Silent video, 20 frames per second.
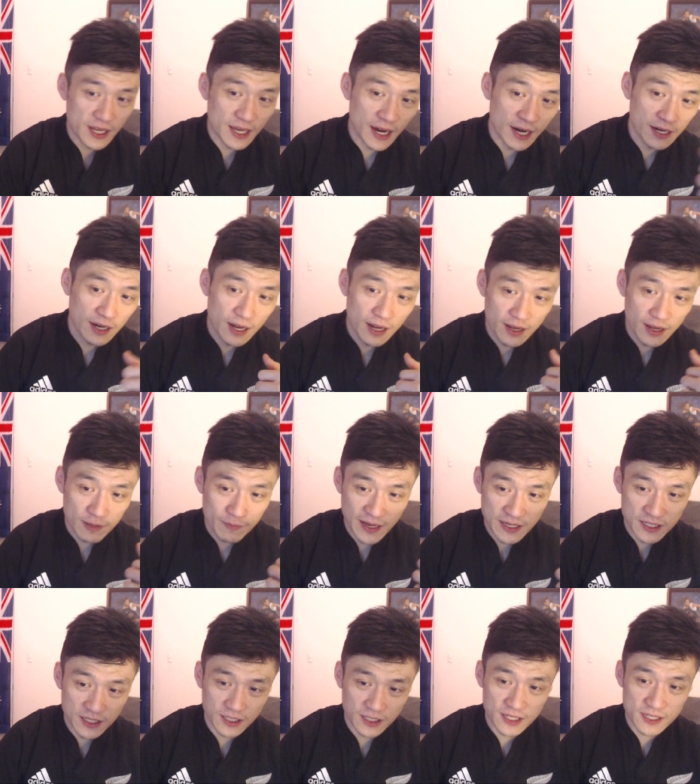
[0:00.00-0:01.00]
And he
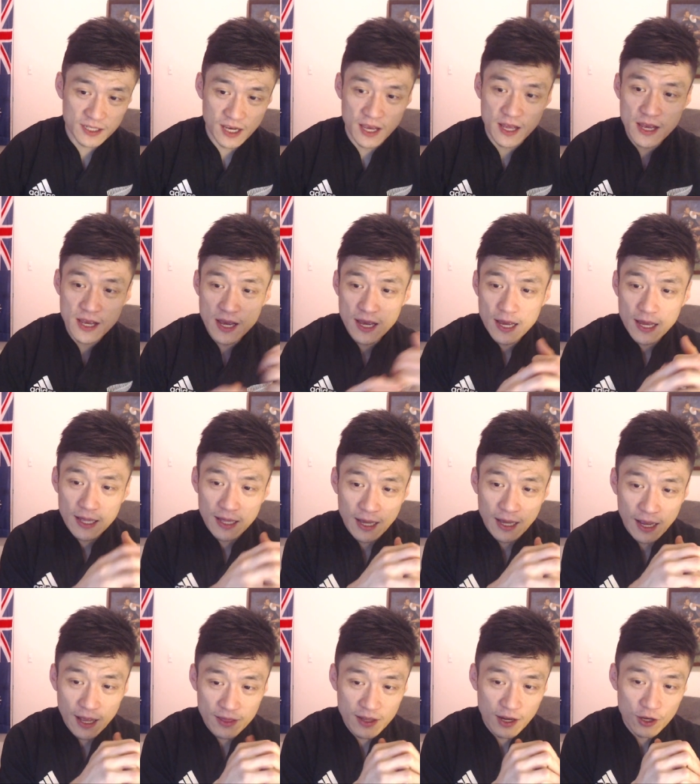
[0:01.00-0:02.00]
basically said
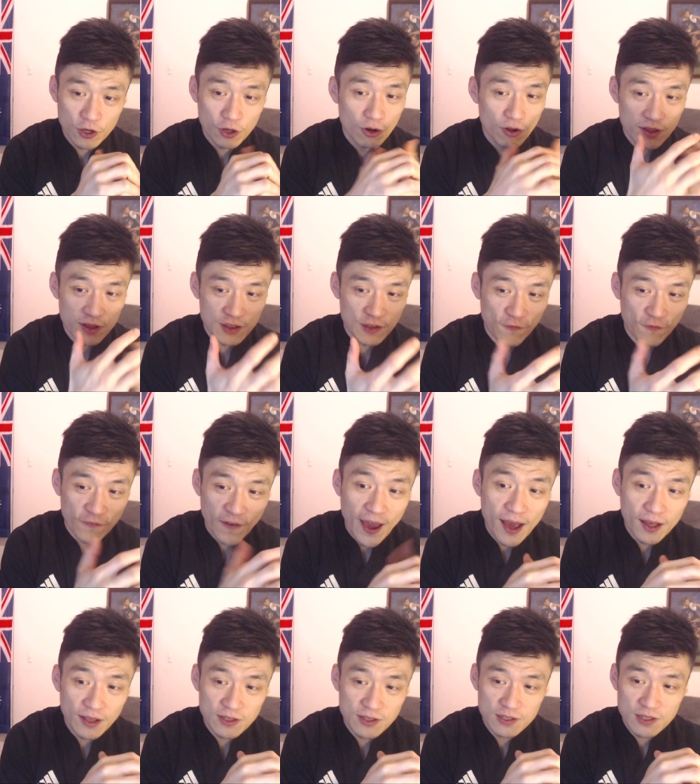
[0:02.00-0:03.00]
that, the
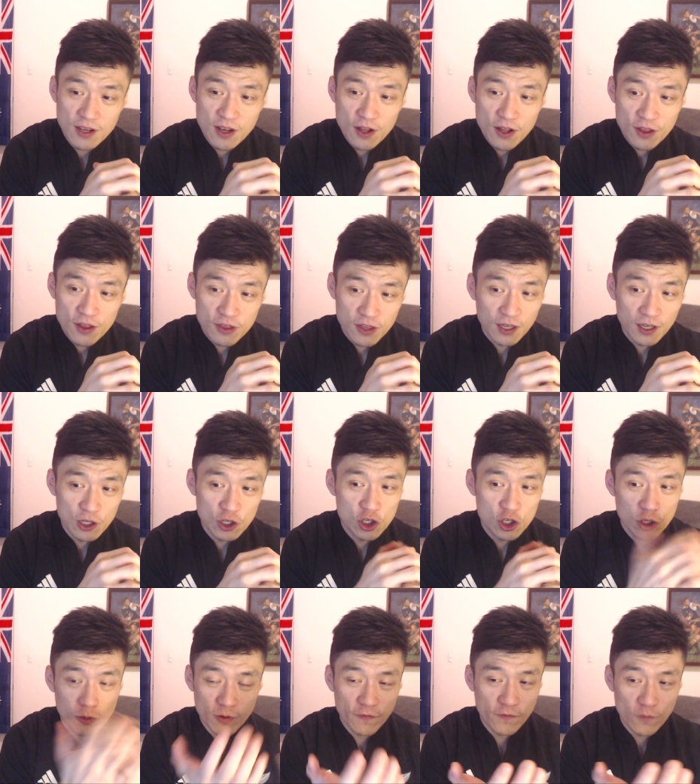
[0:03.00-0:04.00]
fans think you
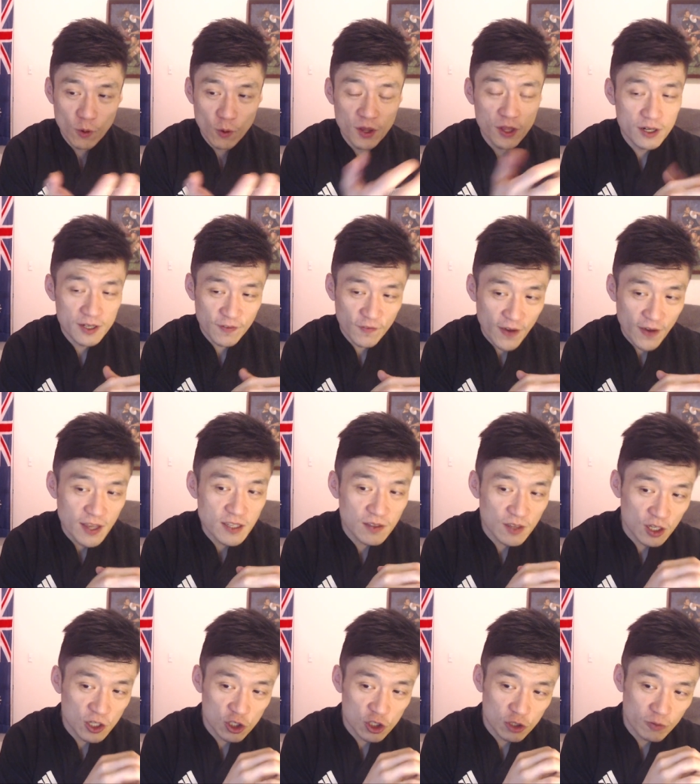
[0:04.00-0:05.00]
should be, whether the fans
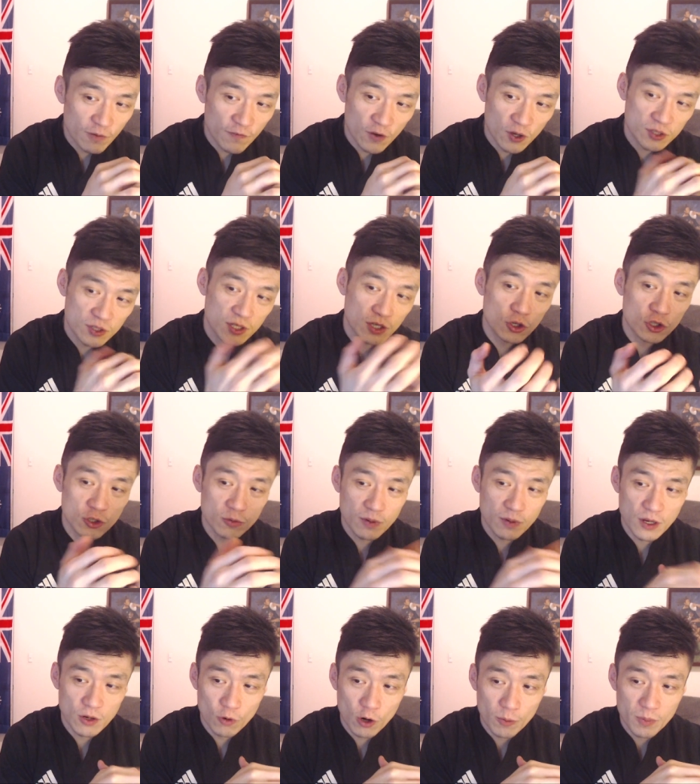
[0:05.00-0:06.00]
think you should be Foster or should
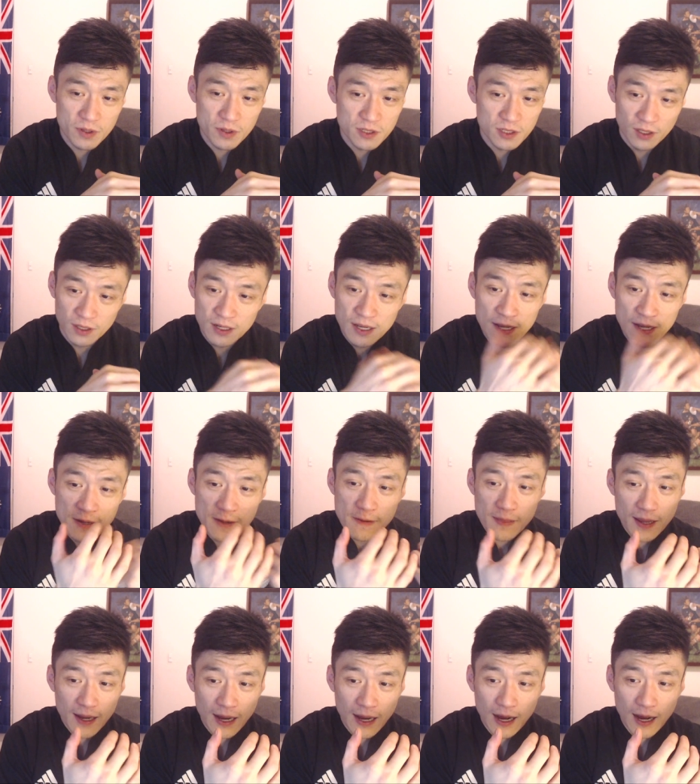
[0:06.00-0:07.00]
be Robinson,
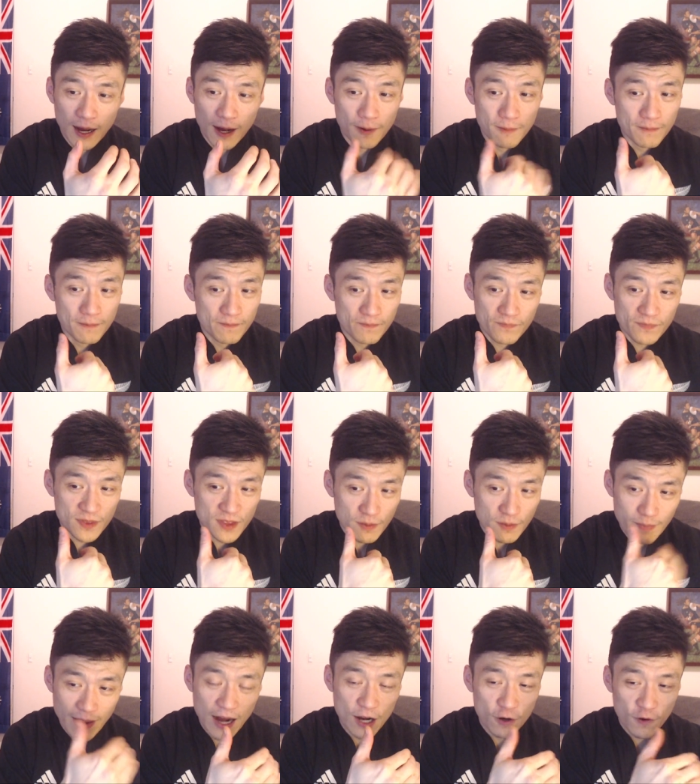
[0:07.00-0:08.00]
the
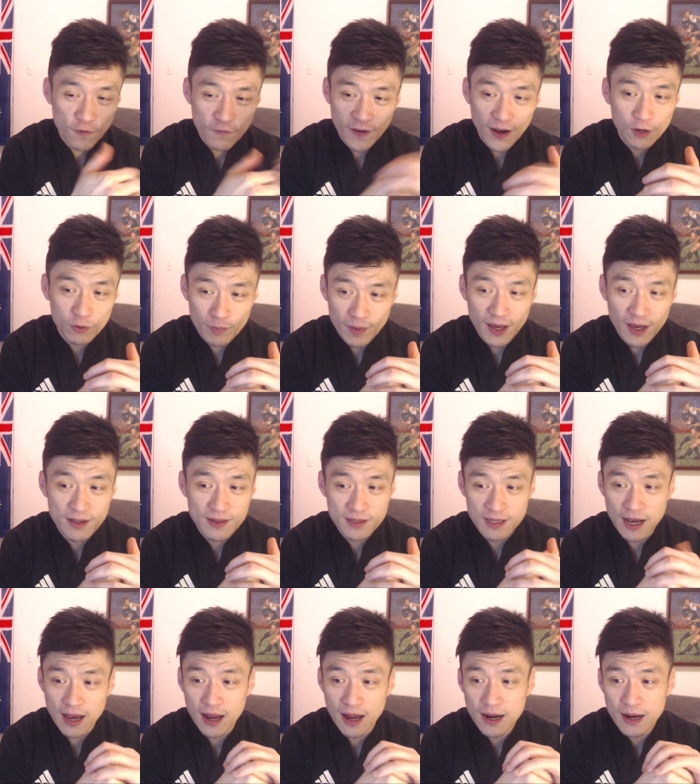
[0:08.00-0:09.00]
matter of fact remains
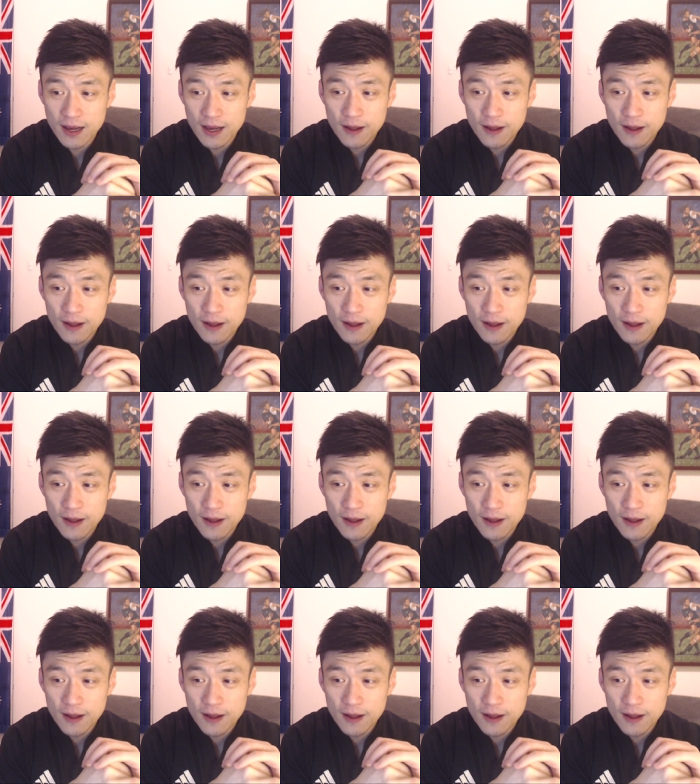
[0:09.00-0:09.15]
that